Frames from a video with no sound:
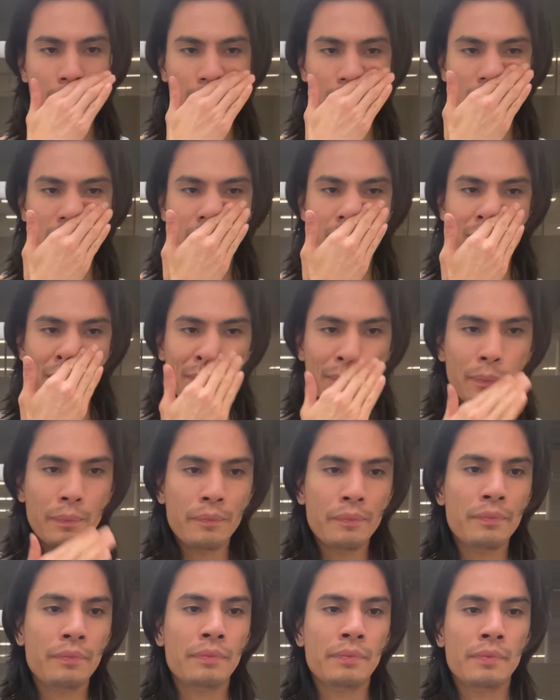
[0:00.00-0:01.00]
Well,
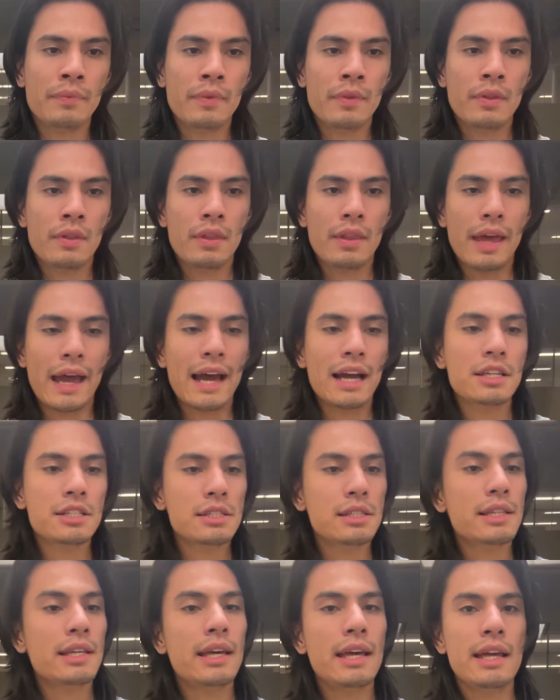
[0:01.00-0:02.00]

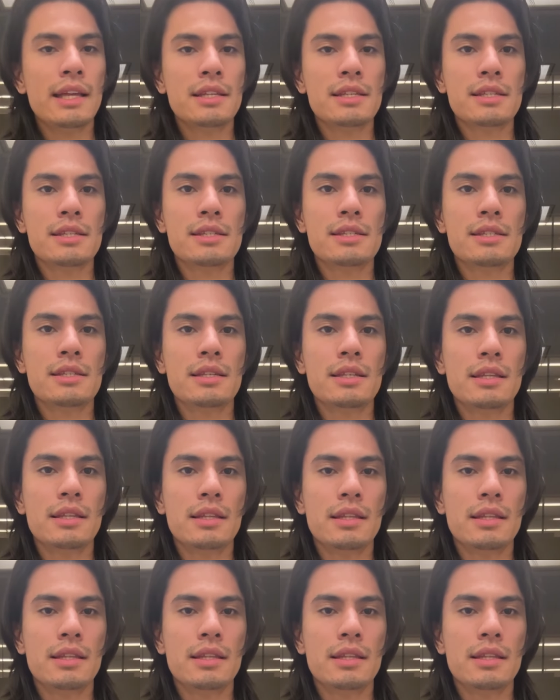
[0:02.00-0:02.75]
actually, it's